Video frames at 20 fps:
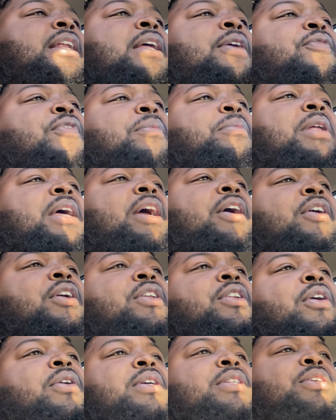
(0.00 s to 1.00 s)
then from there,
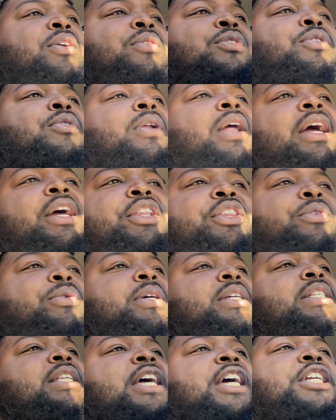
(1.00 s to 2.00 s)
you know, he's gonna do like a
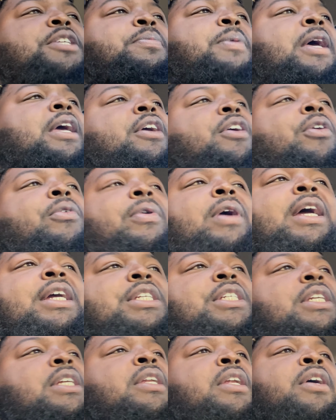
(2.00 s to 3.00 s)
three stage paint
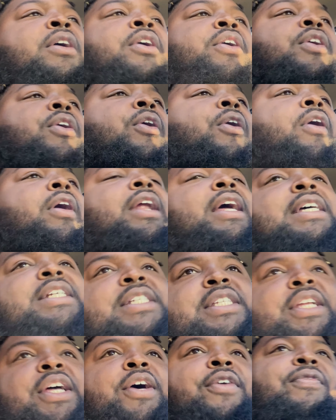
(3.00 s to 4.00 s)
correction, all that
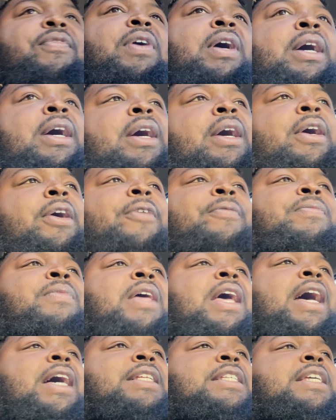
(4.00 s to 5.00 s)
stuff uh,
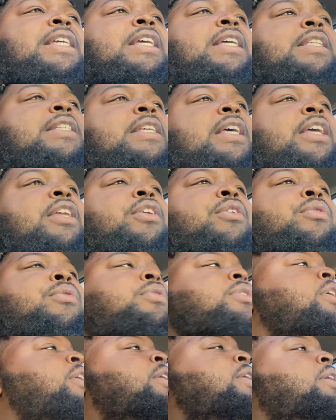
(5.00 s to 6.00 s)
as he
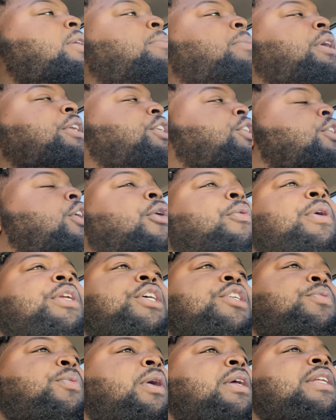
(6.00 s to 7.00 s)
continues but you know, we
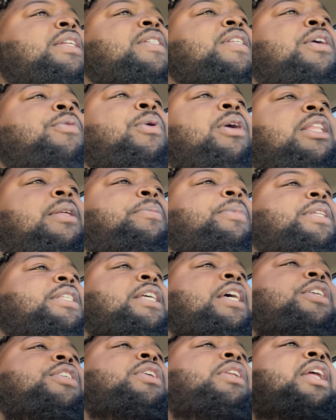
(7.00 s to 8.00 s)
just wanted to see what the
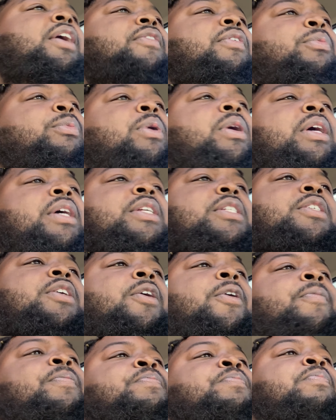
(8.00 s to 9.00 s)
potential of it was.
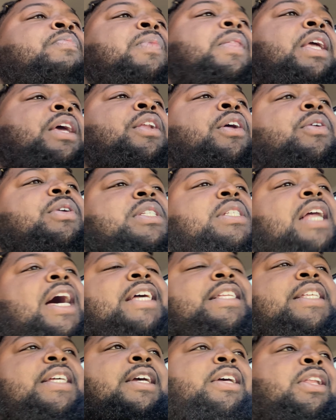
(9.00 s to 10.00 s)
So, you know, it's
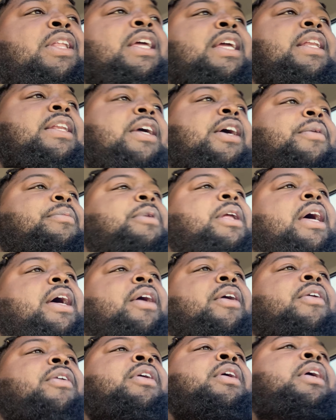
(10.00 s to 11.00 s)
nice and cleaned up
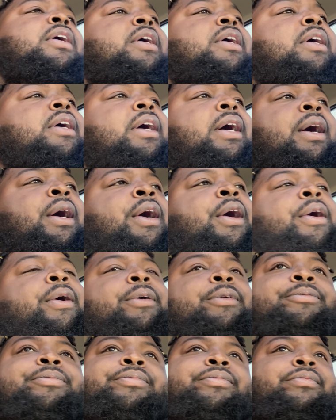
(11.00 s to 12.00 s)
now.
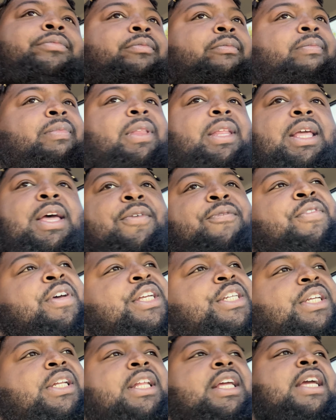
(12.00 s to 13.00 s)
Um,
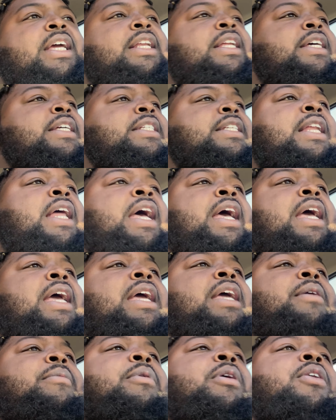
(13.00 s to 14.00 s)
officially in his
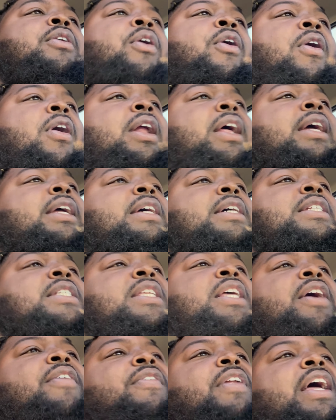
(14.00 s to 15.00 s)
name, all that good
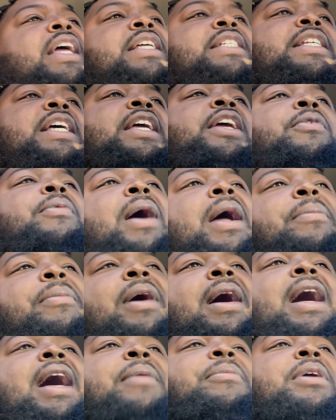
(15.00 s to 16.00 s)
stuff. Like I said, he right
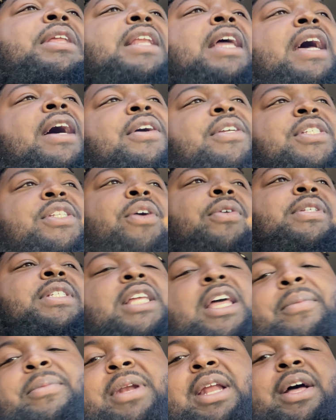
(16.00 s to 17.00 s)
behind me now, so it's
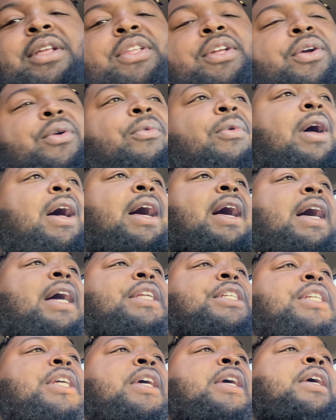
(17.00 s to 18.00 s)
coming out the
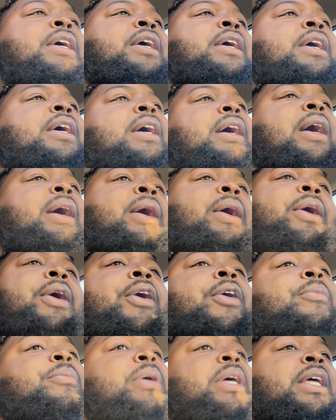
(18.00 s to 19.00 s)
garage.
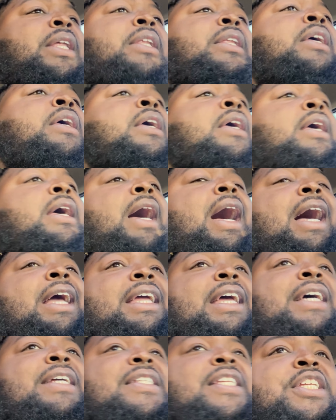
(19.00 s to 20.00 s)
Um, and I
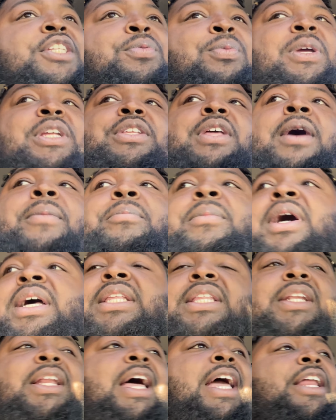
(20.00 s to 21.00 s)
guess since we a
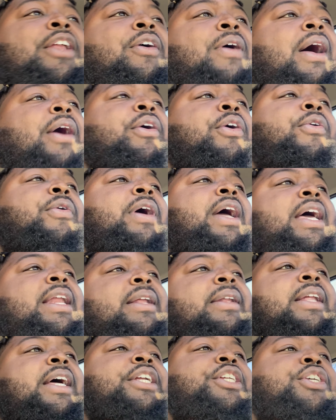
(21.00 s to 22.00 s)
month later, I'll go ahead
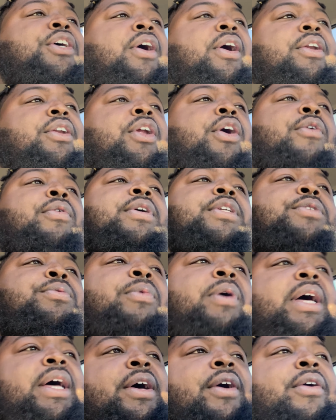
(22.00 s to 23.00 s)
and let y'all know as
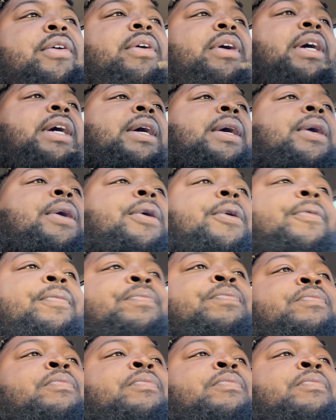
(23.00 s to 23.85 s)
well um,